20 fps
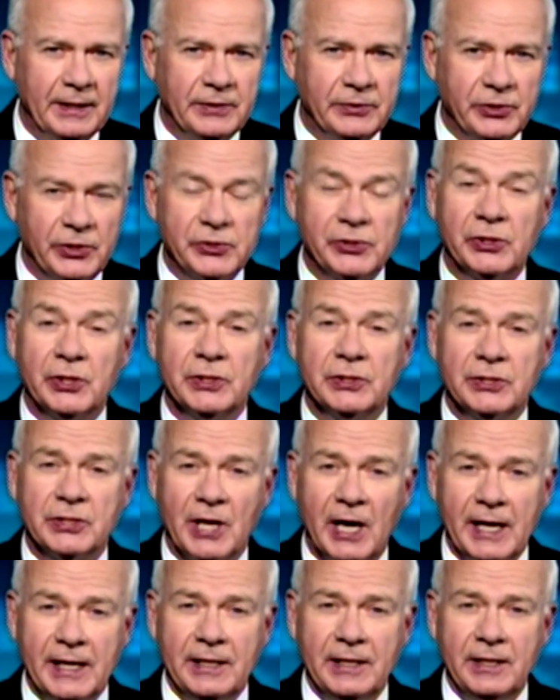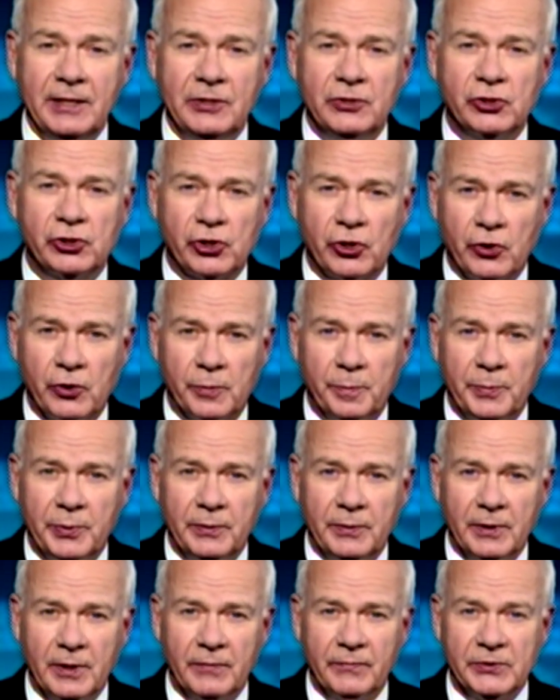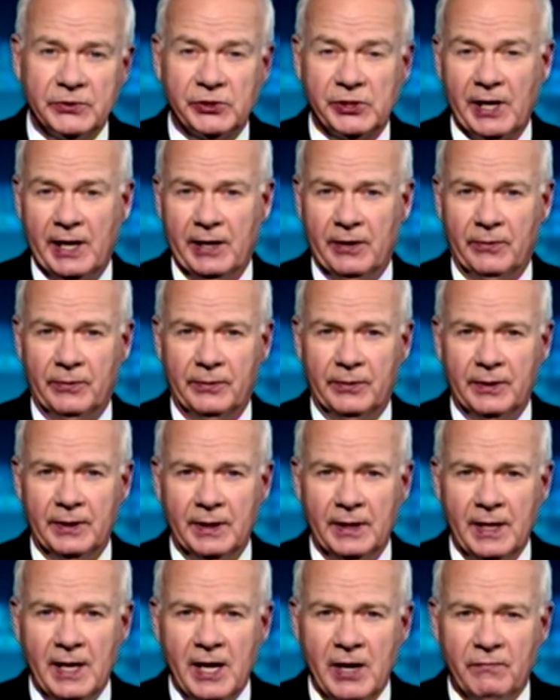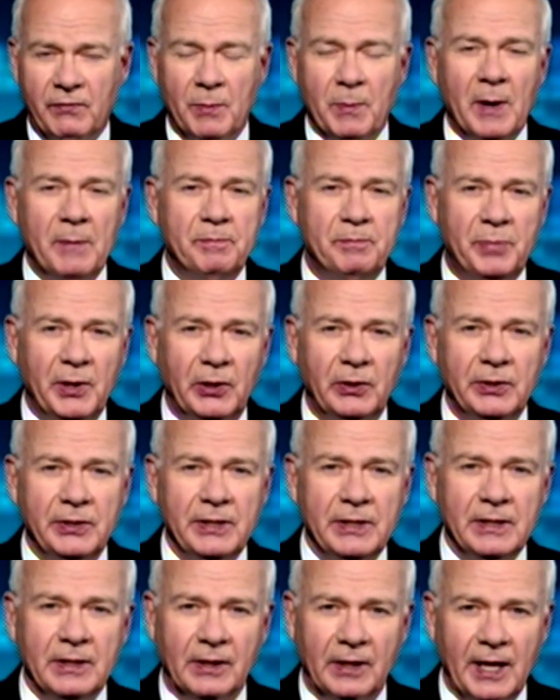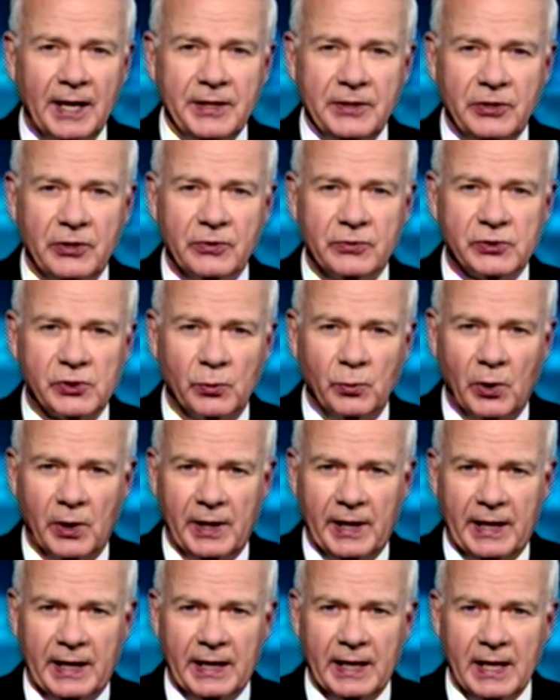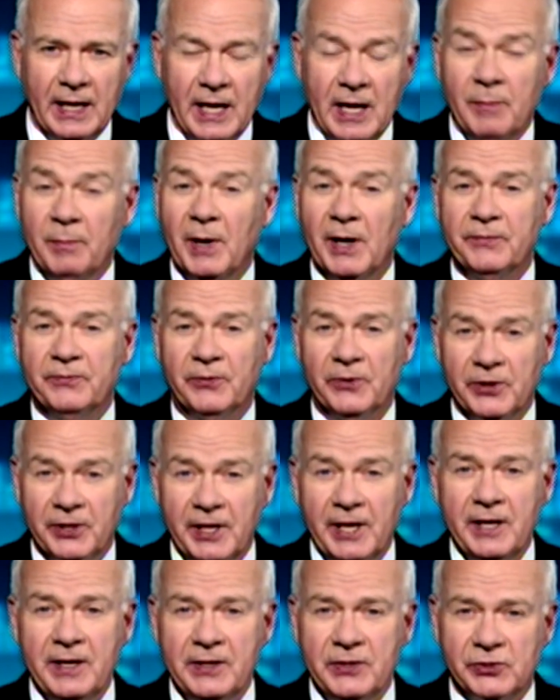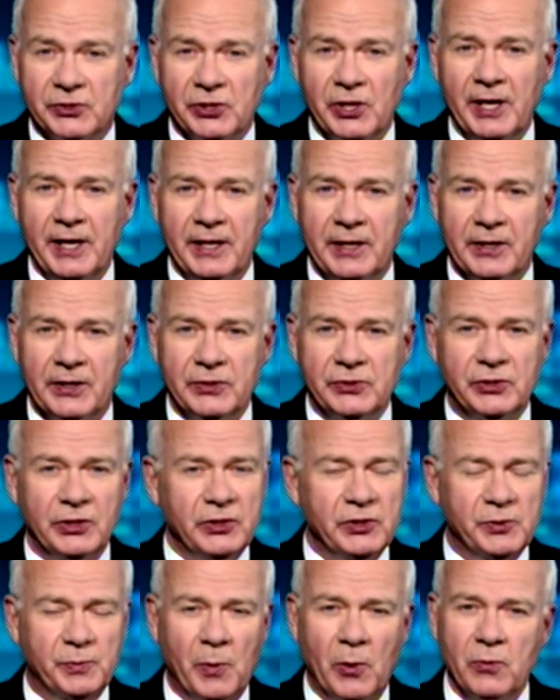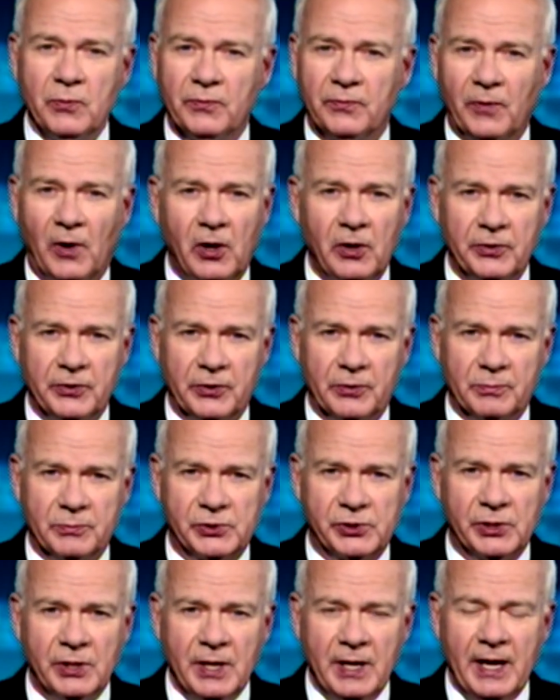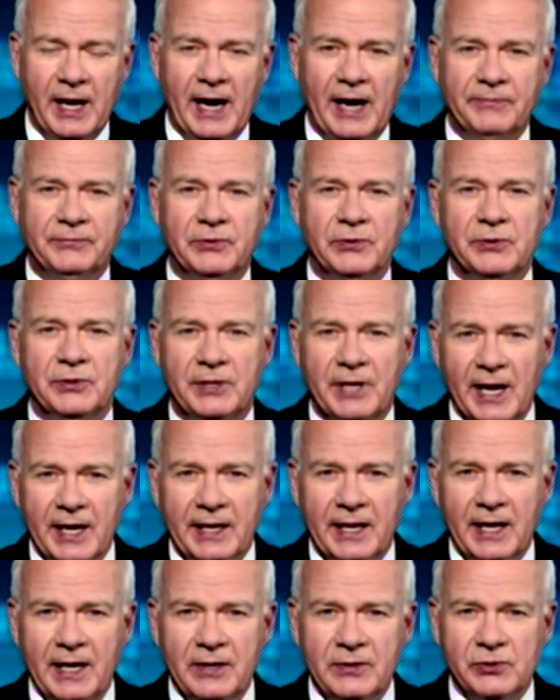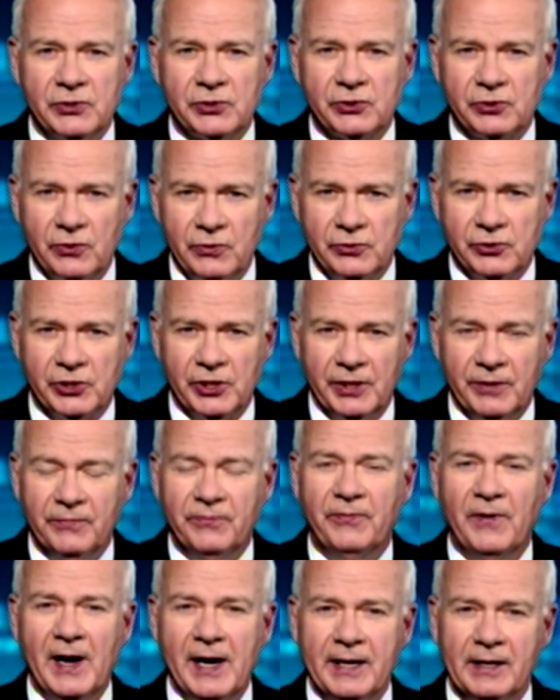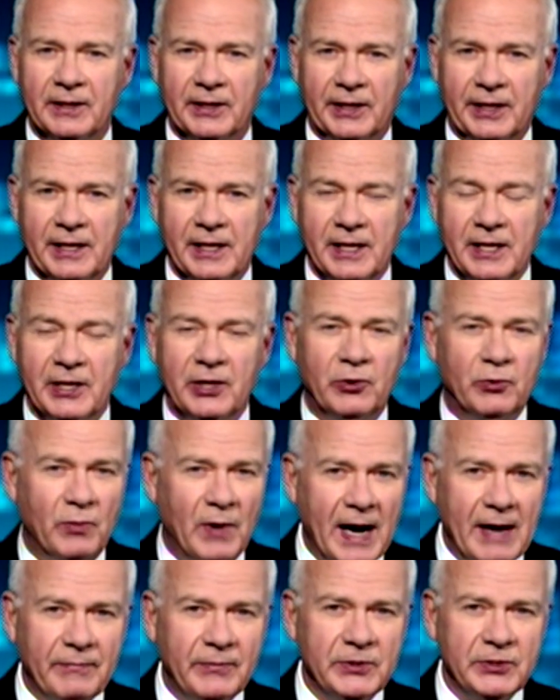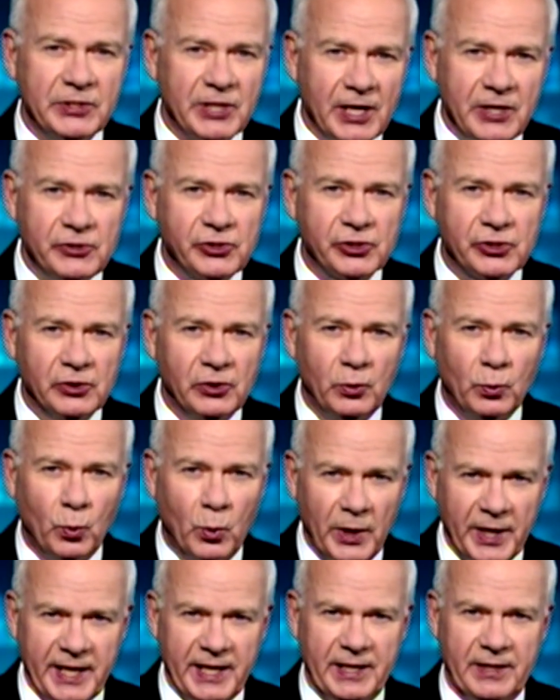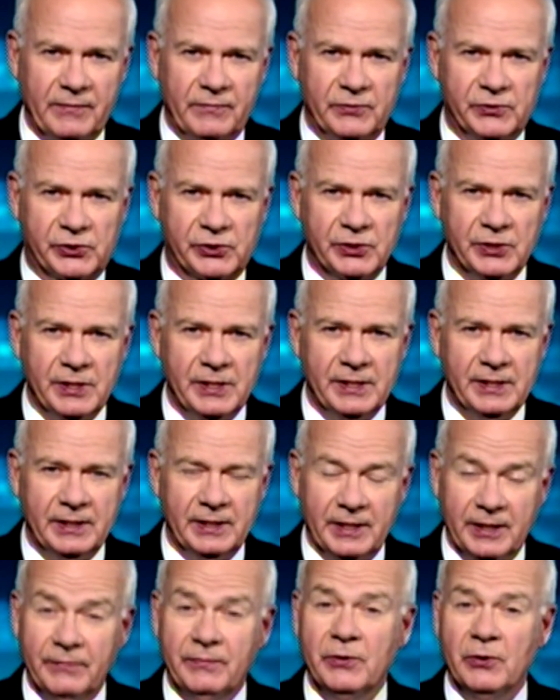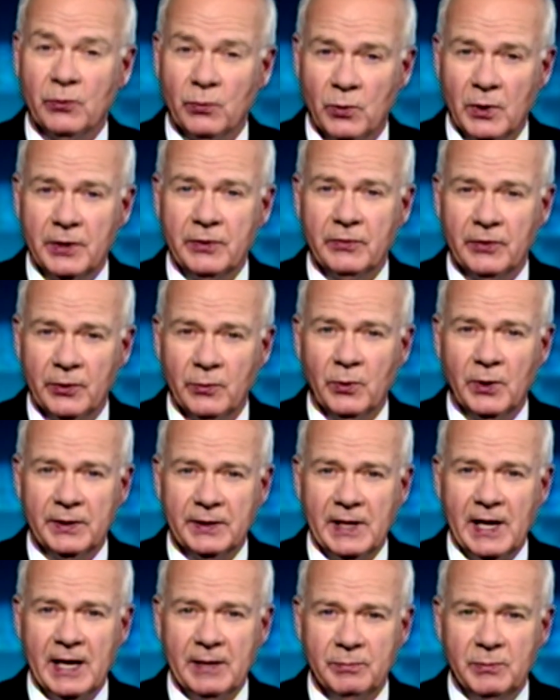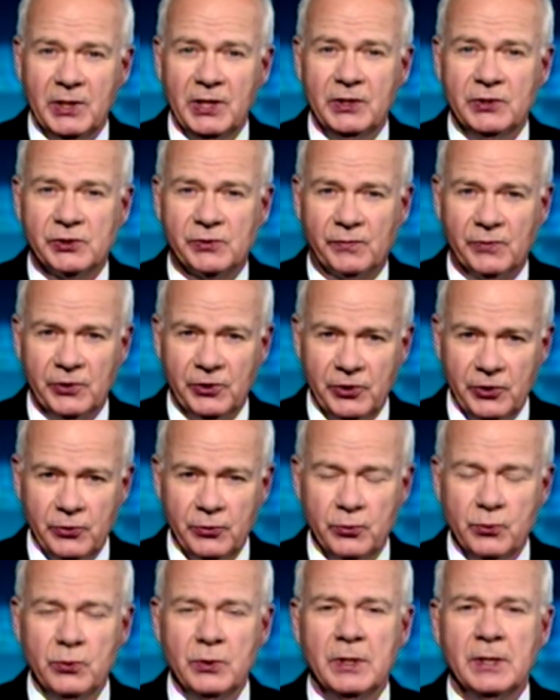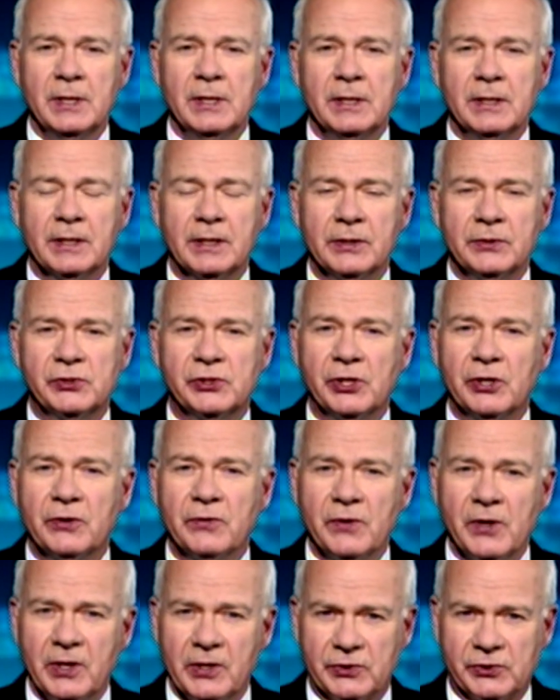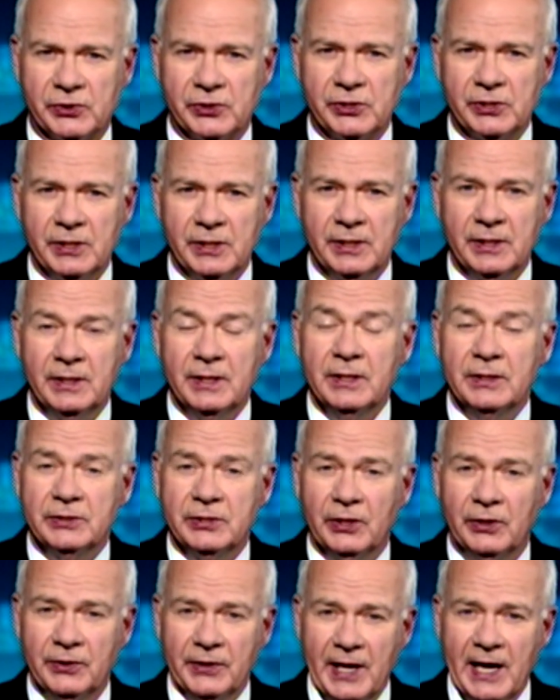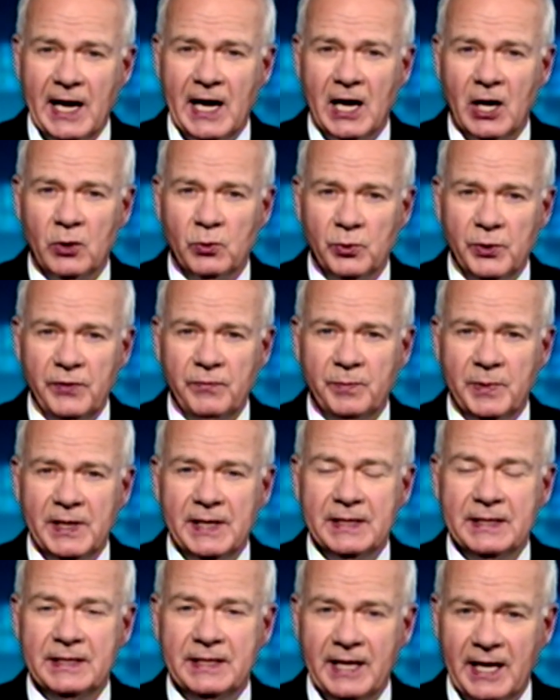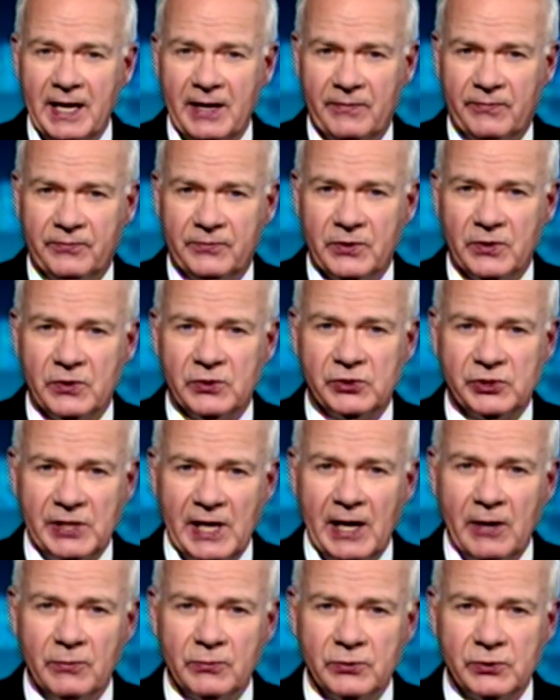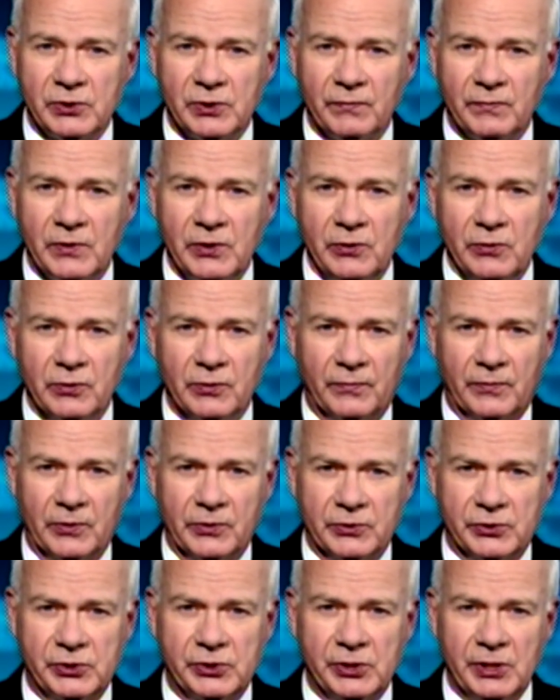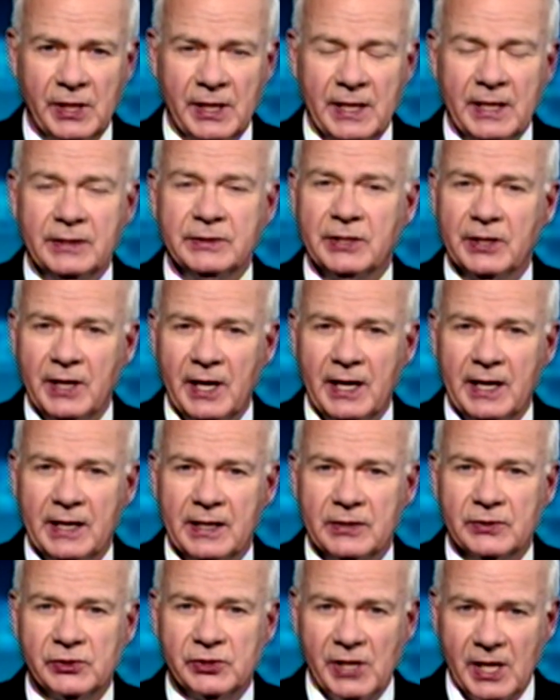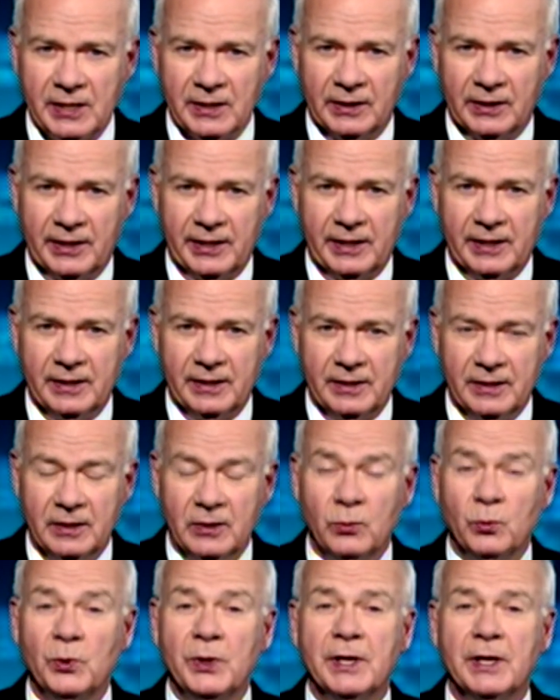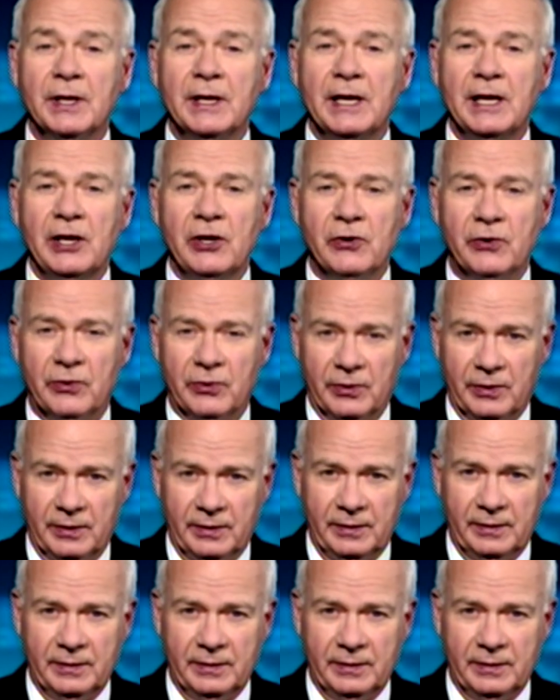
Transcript: Just a tiny chirp of a sound from 1 billion light years away. But for giddy scientists, it spoke volumes. After decades searching, finally, gravitational waves. And if you're wondering what that means for you, consider this. Till now, we've been deaf to the sounds of the universe. Today, suddenly, we can hear.